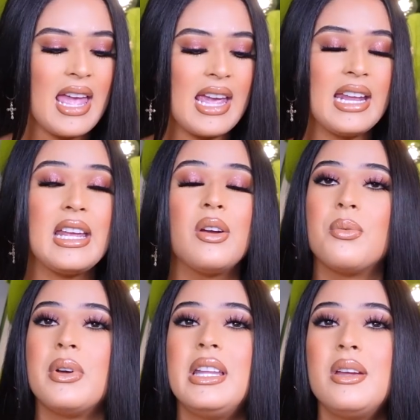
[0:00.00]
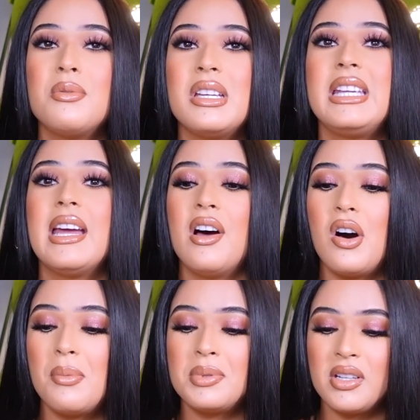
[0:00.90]
and it really really
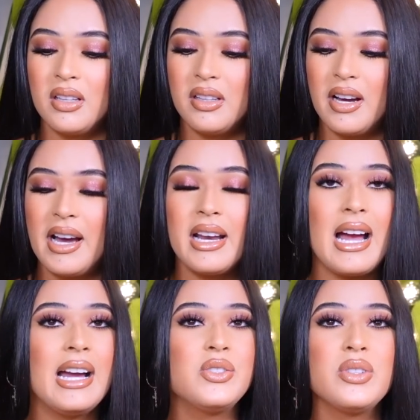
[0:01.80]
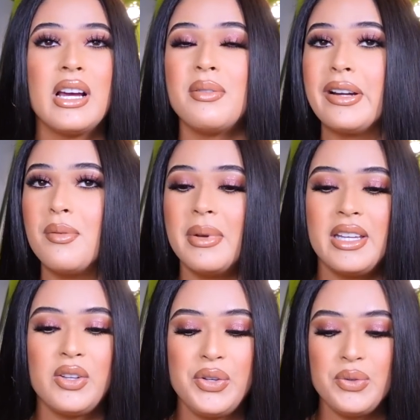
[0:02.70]
helped a lot i do not recommend
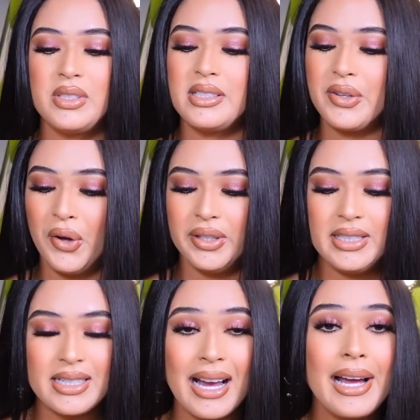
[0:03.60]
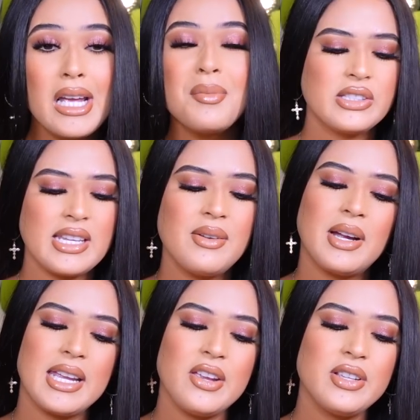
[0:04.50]
you use this all the time see
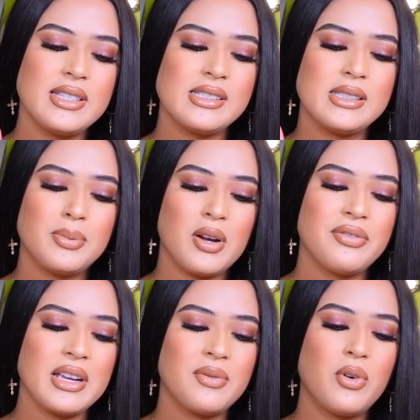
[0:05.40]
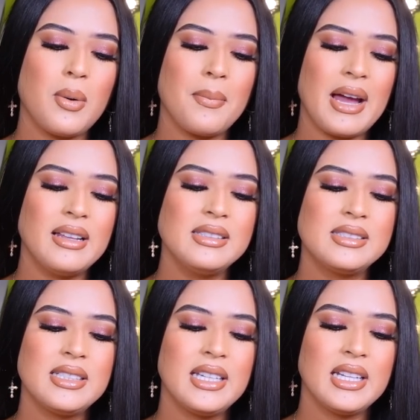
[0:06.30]
right here it says it's perfect for
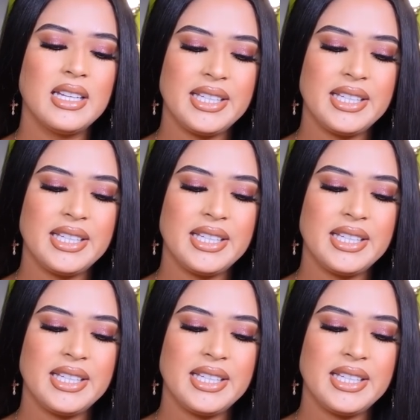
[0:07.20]
balancing